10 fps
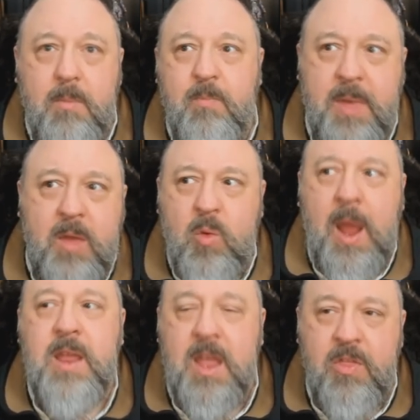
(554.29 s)
be
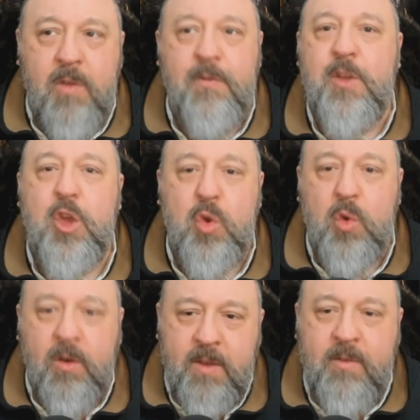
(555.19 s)
right in the
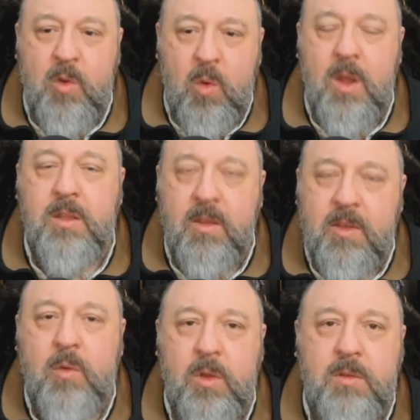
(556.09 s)
view of everyone, because
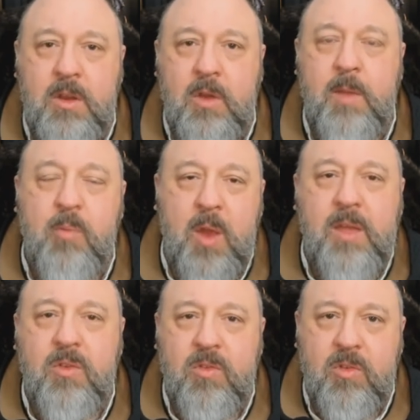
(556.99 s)
it would, you know, it
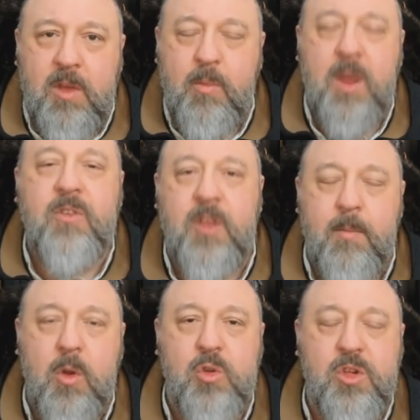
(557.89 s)
breaks the
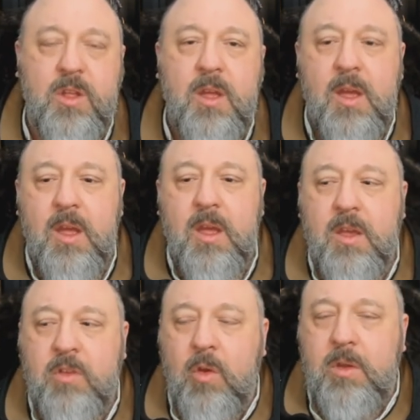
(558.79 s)
immersion.
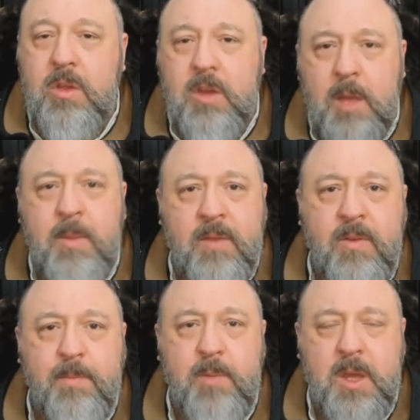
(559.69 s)
So you got a bit of
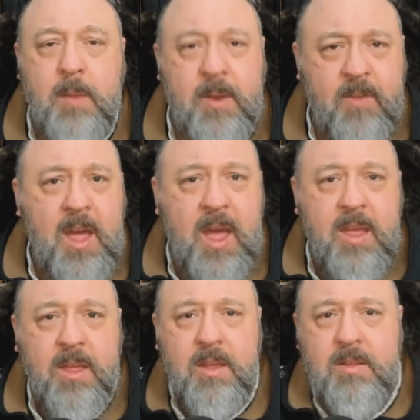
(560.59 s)
a
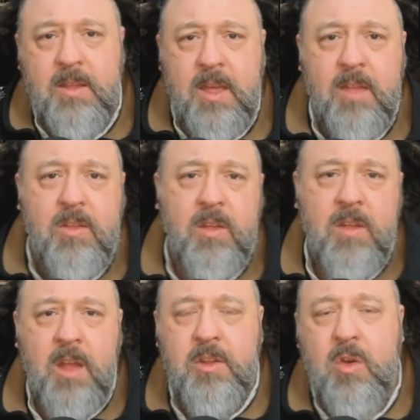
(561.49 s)
hike to get to
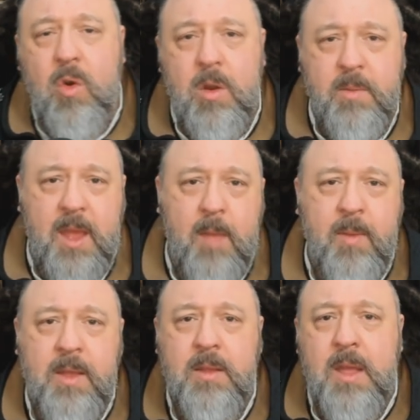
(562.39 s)
non-decorum
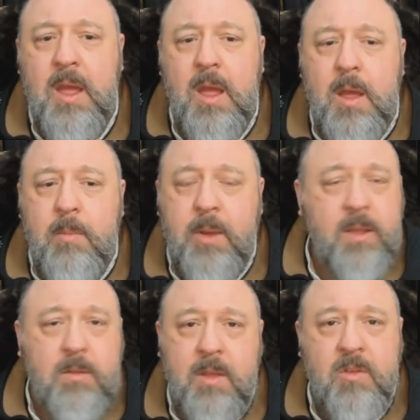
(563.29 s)
camping, but
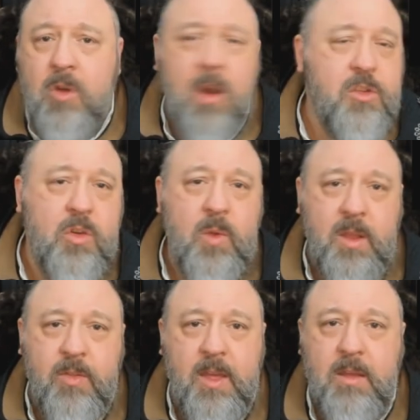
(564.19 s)
it doesn't cost you
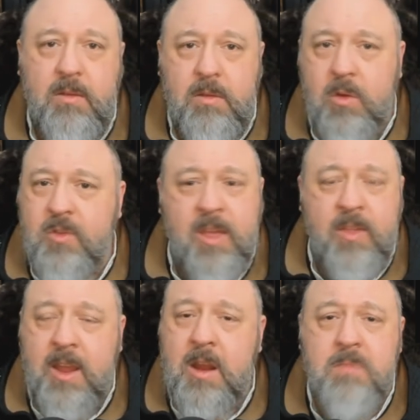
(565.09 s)
anything. You stay
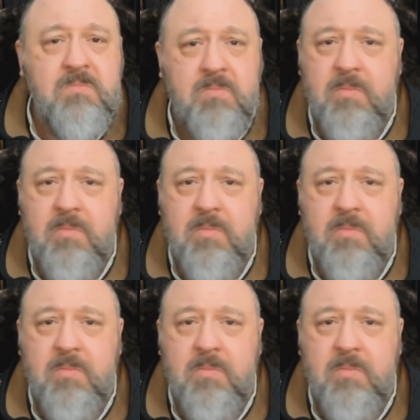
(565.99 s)
there,